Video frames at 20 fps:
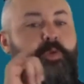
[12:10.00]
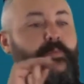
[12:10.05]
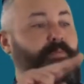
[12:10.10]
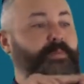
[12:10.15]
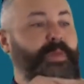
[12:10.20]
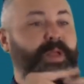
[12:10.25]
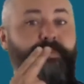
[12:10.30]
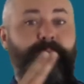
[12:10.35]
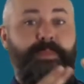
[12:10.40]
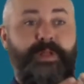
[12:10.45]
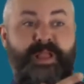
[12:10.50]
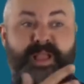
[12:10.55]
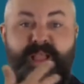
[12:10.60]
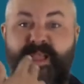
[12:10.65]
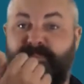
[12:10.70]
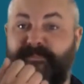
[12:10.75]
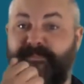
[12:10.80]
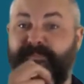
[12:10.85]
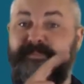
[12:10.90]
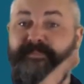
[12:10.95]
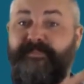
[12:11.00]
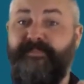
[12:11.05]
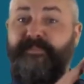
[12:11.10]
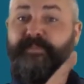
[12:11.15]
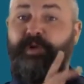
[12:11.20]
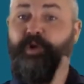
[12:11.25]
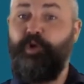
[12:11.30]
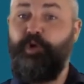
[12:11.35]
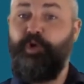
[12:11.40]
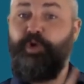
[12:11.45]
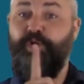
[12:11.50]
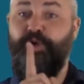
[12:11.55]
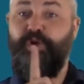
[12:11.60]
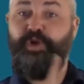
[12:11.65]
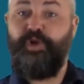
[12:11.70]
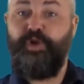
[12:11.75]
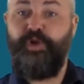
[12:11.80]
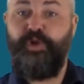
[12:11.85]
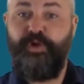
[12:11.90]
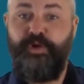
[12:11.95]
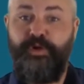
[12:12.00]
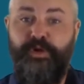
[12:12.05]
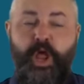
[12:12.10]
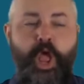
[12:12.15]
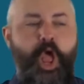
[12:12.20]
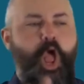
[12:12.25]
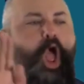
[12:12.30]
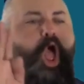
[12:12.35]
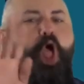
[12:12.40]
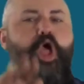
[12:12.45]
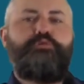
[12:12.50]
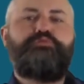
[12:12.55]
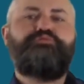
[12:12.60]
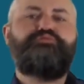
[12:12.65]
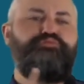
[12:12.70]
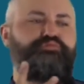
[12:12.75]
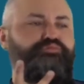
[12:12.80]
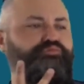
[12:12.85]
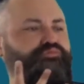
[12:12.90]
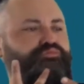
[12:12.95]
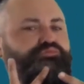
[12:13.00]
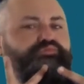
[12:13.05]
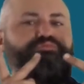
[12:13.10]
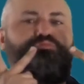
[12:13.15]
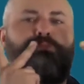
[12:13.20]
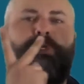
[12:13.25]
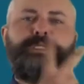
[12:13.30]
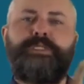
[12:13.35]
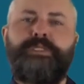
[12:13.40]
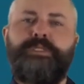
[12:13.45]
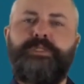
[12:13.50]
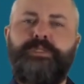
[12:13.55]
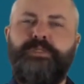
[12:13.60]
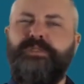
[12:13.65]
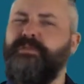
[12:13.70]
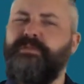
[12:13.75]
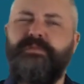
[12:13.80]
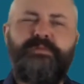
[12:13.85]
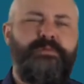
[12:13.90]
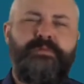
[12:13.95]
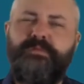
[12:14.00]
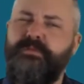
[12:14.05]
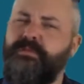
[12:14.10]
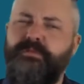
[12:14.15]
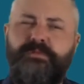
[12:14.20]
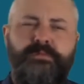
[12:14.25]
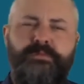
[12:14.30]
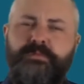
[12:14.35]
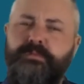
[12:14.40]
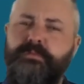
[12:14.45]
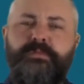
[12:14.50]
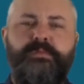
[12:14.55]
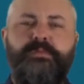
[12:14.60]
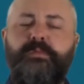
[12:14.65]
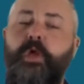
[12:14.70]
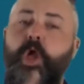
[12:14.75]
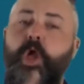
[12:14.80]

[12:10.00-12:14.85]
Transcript: Try not to visit friends or family if they have the flu, unless it is critically important.